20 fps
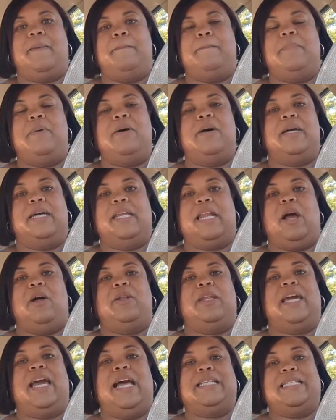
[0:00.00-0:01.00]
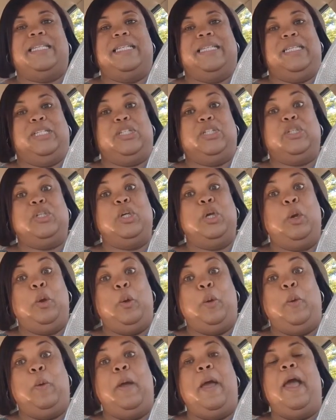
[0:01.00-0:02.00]
book and I only got to this
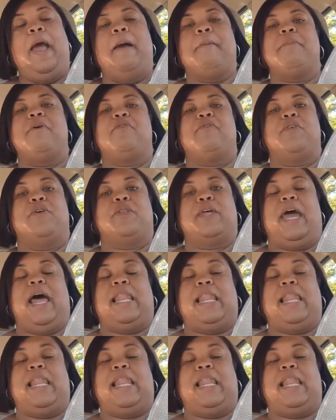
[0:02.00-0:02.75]
two before the